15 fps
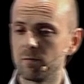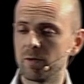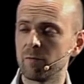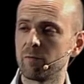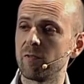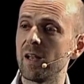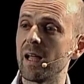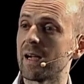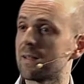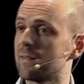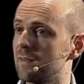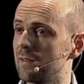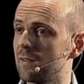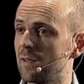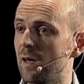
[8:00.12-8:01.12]

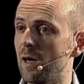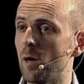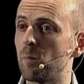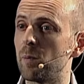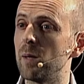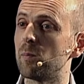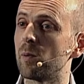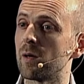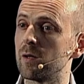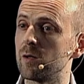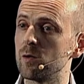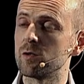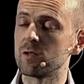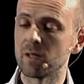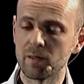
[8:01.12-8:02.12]
reflect how people are
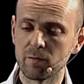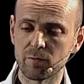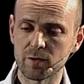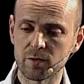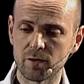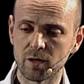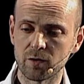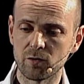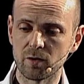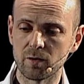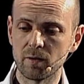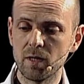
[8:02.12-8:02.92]
using infrastructure.